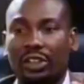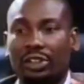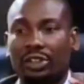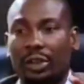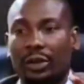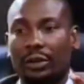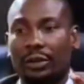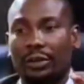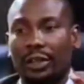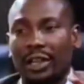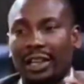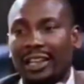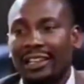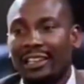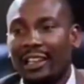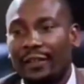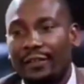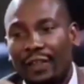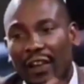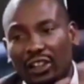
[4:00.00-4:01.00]
De facto
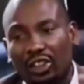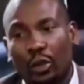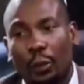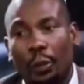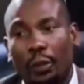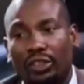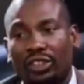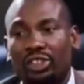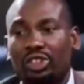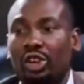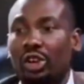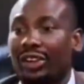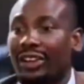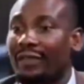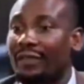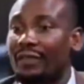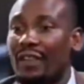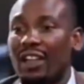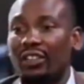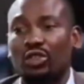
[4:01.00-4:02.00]
possession refers to
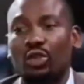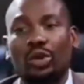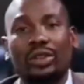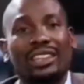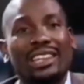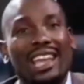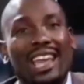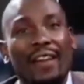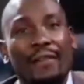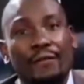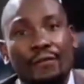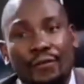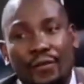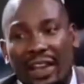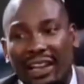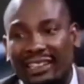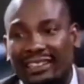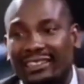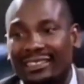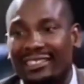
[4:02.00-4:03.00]
the effective
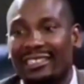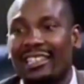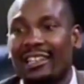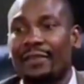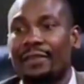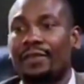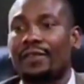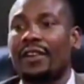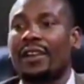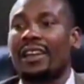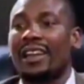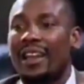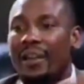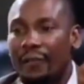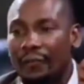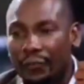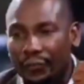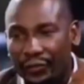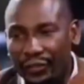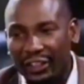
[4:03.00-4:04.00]

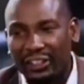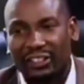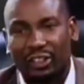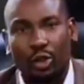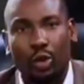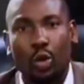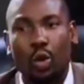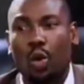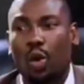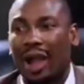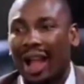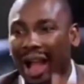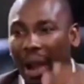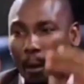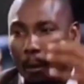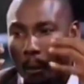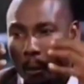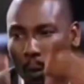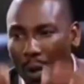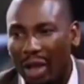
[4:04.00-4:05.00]
physical and
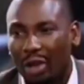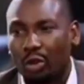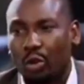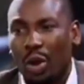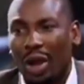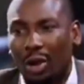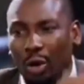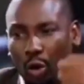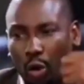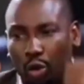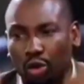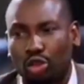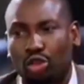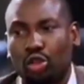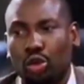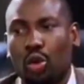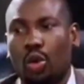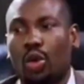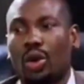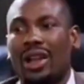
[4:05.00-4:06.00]
manual control
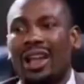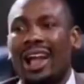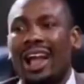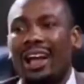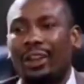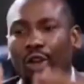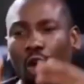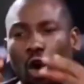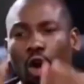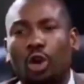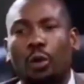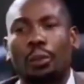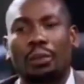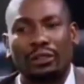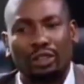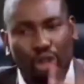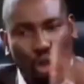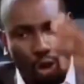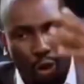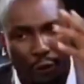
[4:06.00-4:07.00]
and occupation of
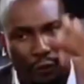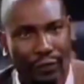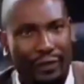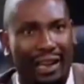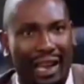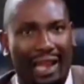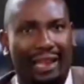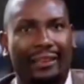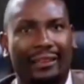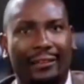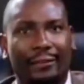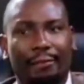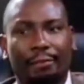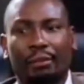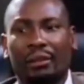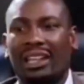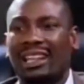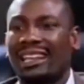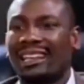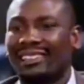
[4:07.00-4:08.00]
land. It
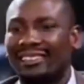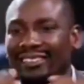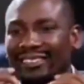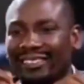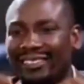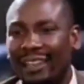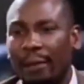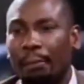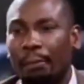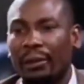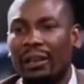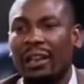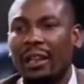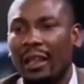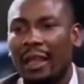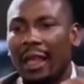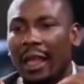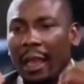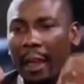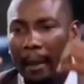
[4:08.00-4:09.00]
simply
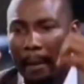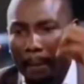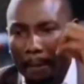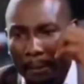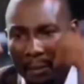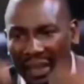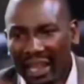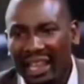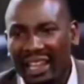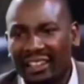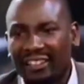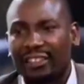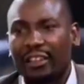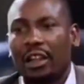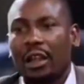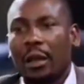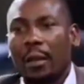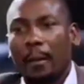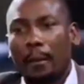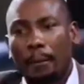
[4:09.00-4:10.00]
means
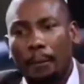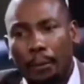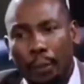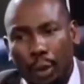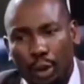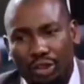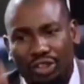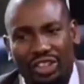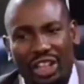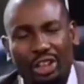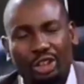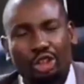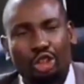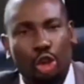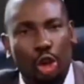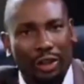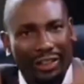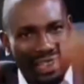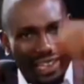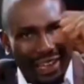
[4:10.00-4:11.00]
possession in
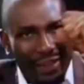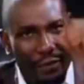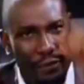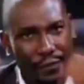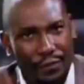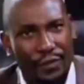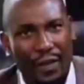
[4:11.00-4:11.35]
fact.